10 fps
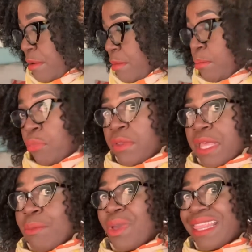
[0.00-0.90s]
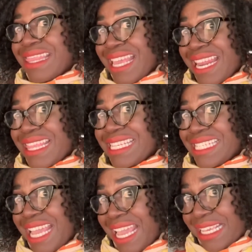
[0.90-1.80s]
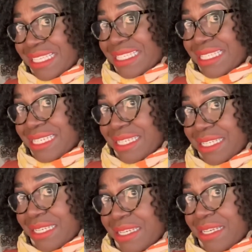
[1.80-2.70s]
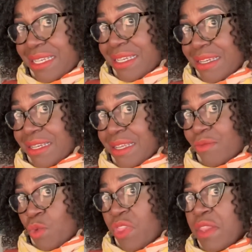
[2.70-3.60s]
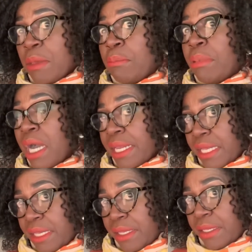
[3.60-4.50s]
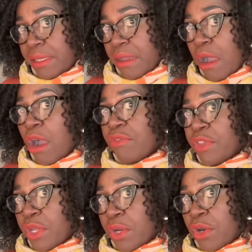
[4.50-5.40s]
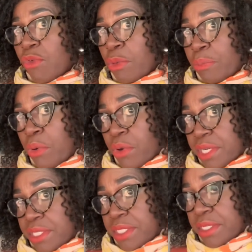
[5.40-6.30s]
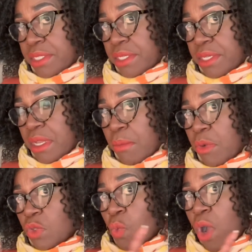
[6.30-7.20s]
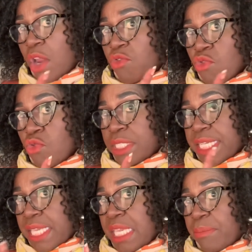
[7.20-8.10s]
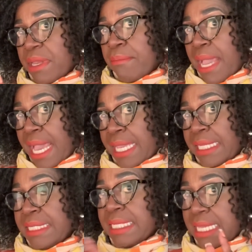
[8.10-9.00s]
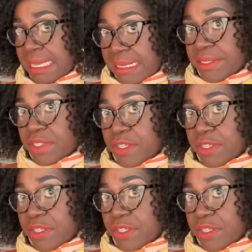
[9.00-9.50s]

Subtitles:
put them within the text, within the body of your report. But one rule to keep in mind is